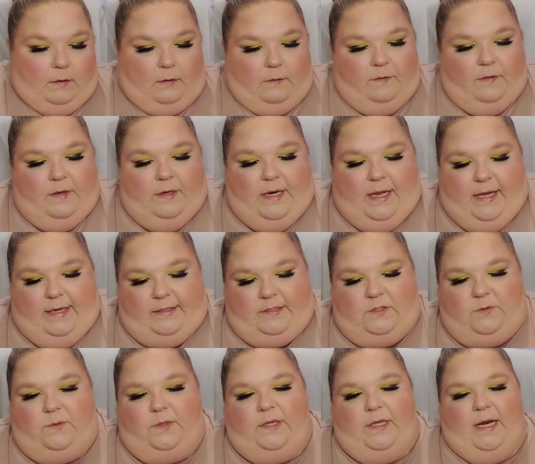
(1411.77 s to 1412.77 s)
The
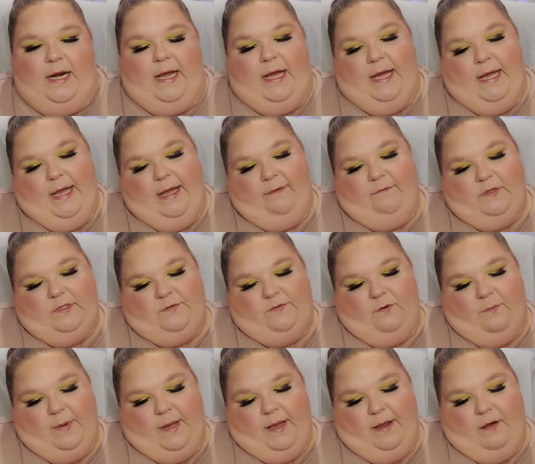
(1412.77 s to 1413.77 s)
next one that I have is
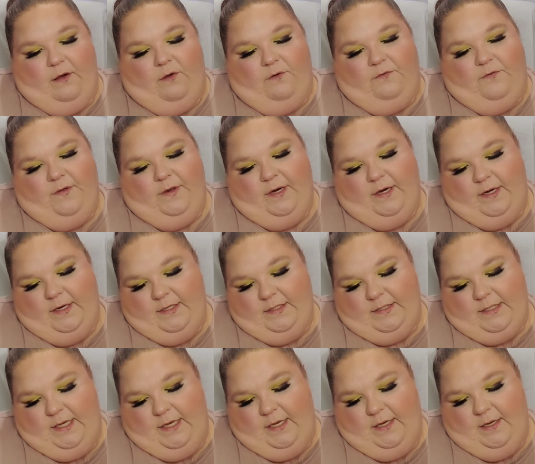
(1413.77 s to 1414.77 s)
from e.l.f. and it is
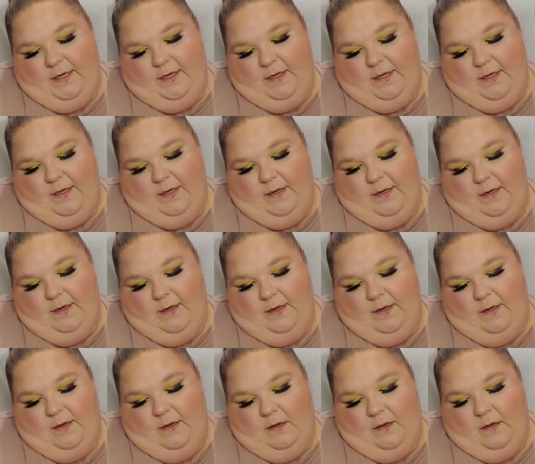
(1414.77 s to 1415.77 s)
in
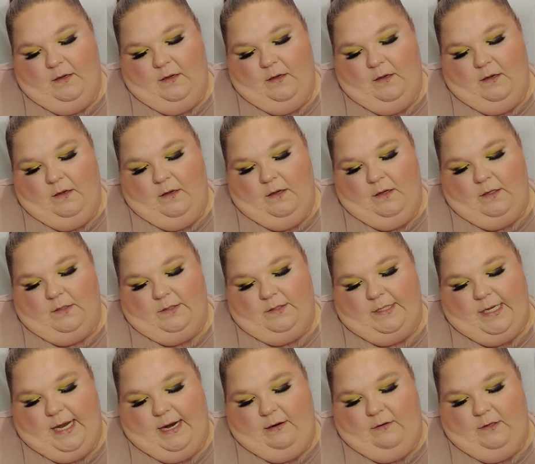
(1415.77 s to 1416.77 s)

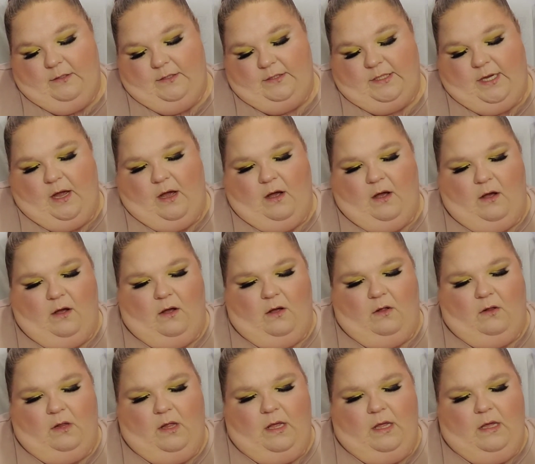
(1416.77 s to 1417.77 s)
Siren's
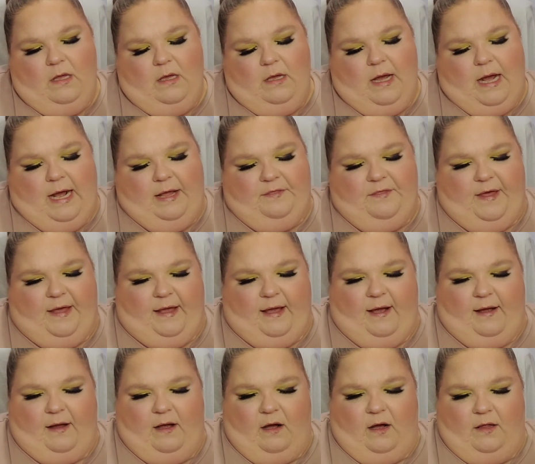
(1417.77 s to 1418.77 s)
Call. I think
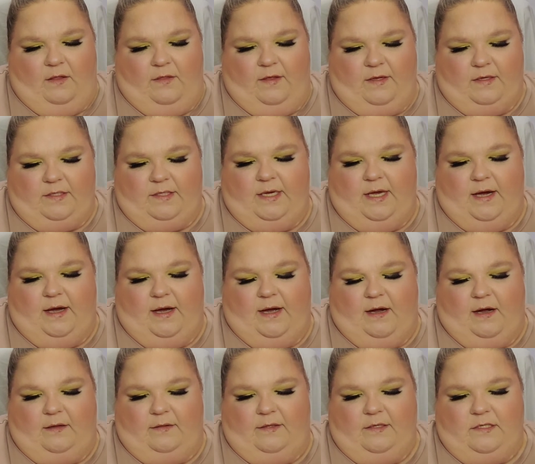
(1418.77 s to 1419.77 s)
I got this. Yeah, I
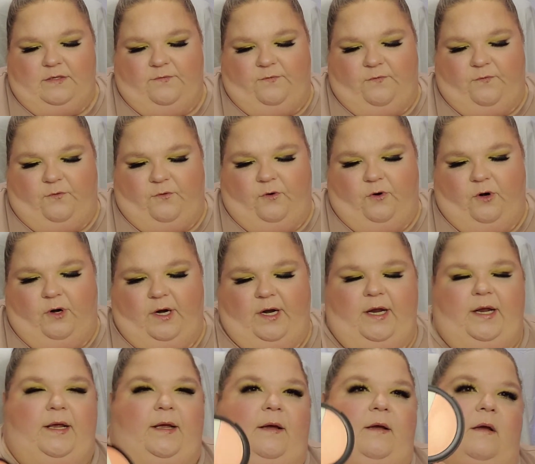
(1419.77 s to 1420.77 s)
got this
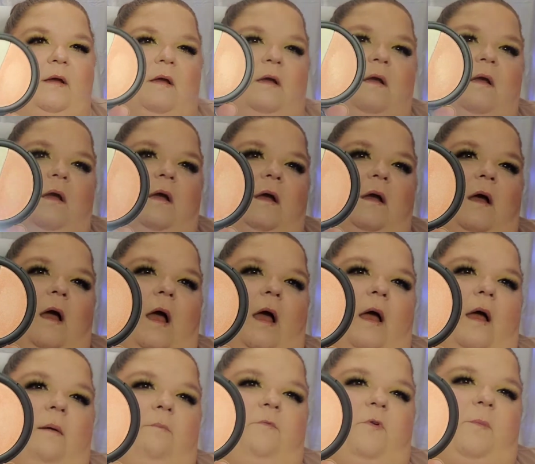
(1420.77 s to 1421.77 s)
free
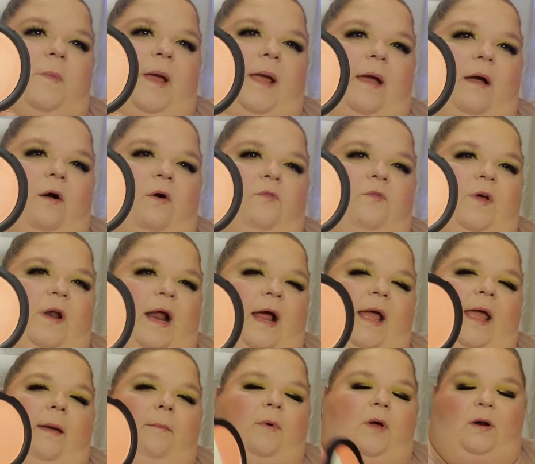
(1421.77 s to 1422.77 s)
from e.l.f. and I
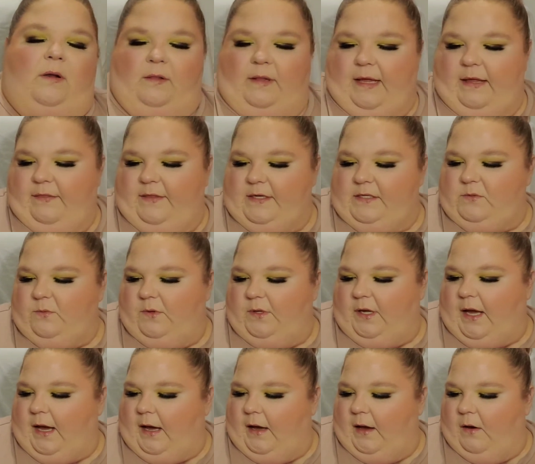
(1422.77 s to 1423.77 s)
am going to let this one
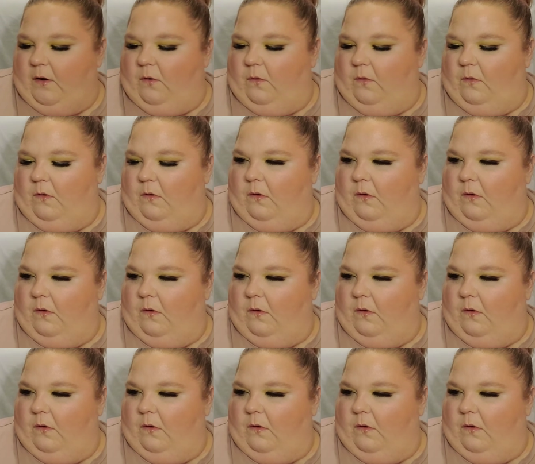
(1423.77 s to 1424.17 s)
go.